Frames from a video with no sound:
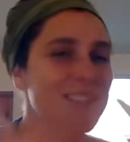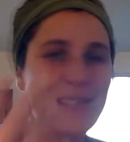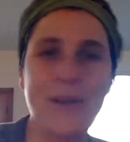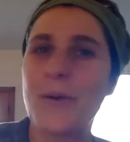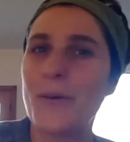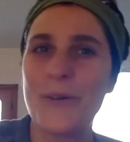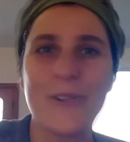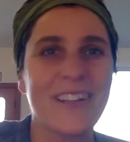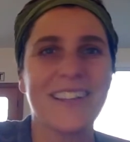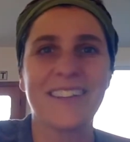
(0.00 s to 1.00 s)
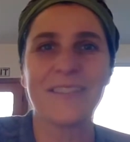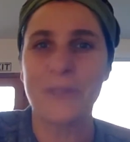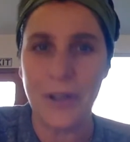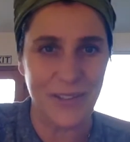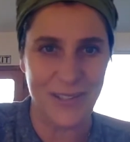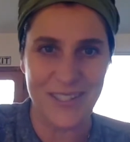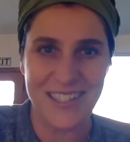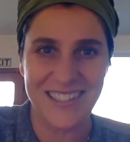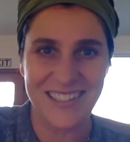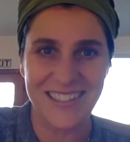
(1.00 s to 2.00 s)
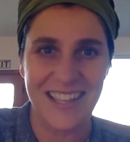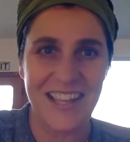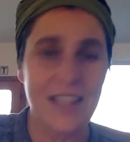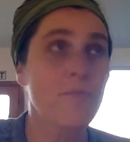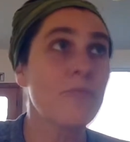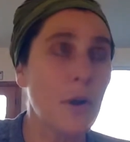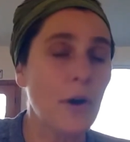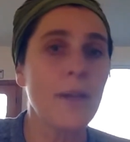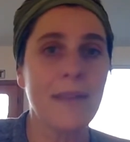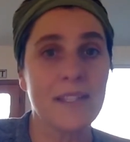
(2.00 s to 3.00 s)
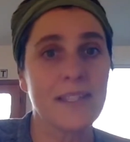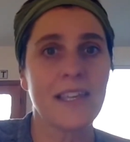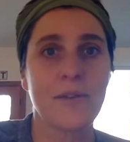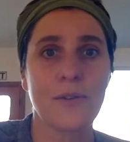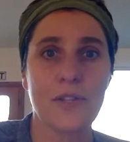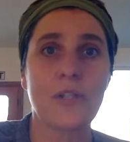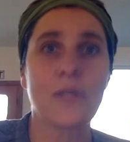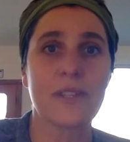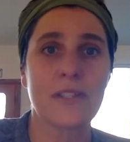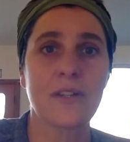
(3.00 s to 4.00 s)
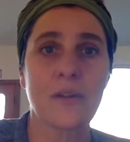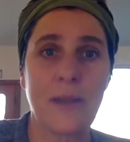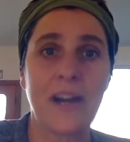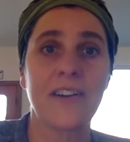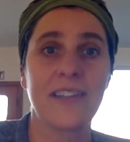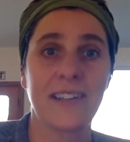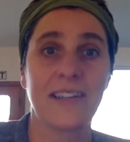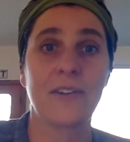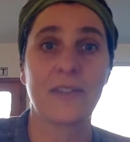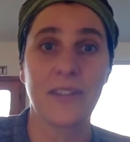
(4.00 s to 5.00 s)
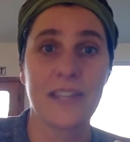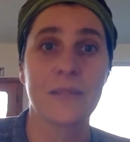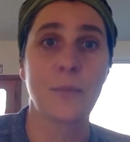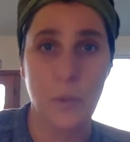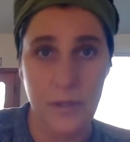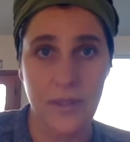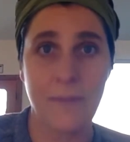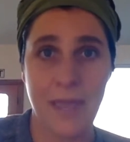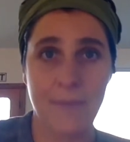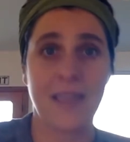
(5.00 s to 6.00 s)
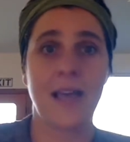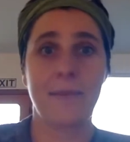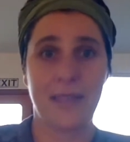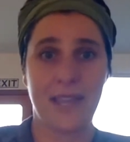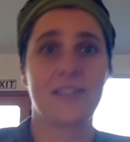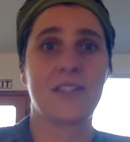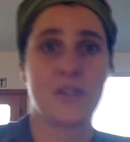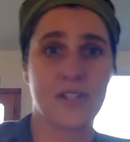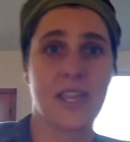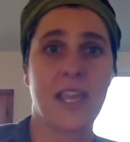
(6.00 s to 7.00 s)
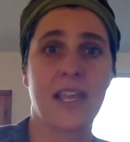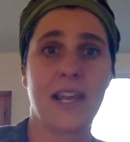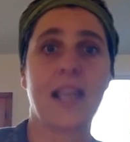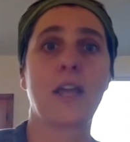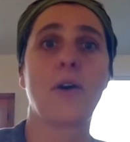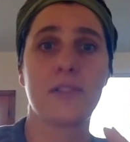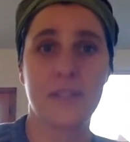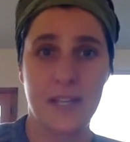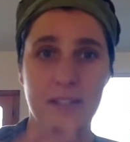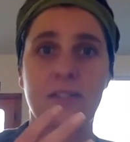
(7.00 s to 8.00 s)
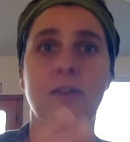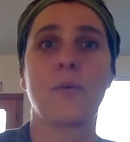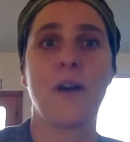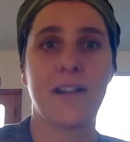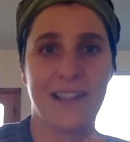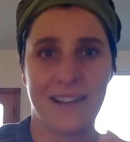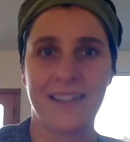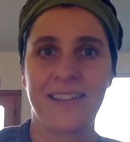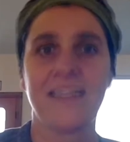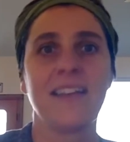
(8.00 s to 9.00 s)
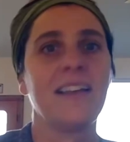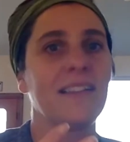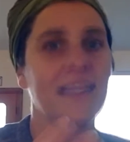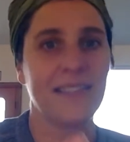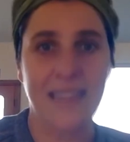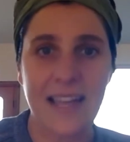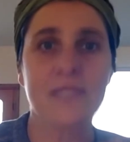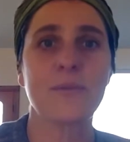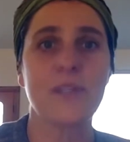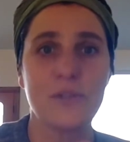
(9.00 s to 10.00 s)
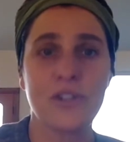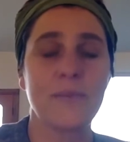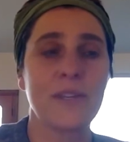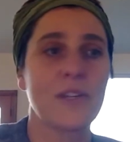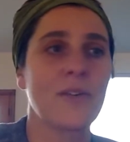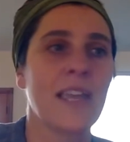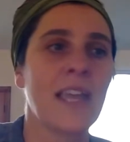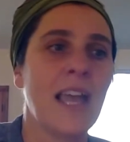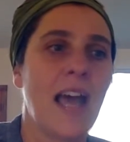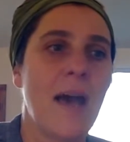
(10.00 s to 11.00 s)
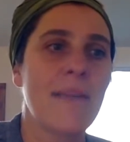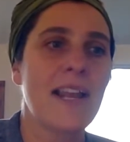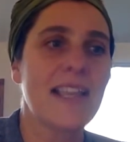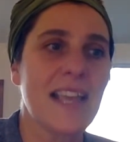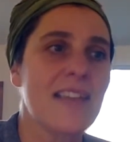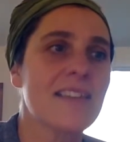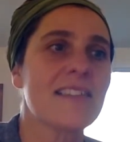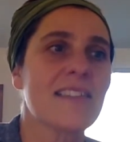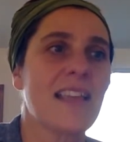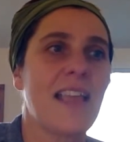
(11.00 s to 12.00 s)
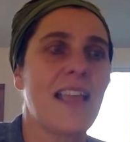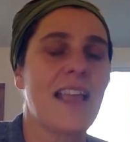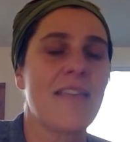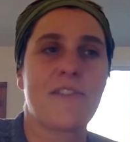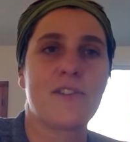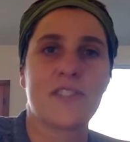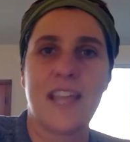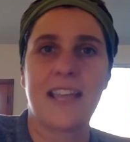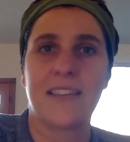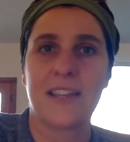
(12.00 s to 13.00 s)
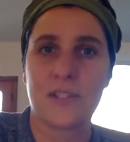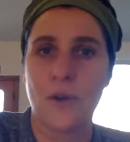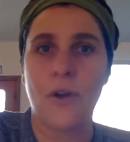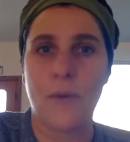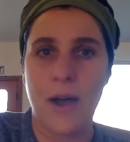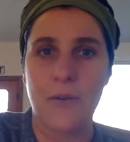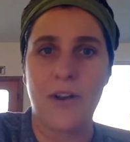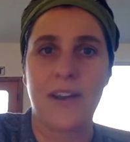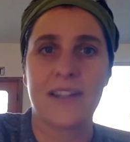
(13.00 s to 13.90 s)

It's so false. Like the very best thing you can do as a new parent literally is put the baby up against your skin and go outside and start walking. Mm. Like that's what you should be doing. I mean, I guess if they're saying like don't go out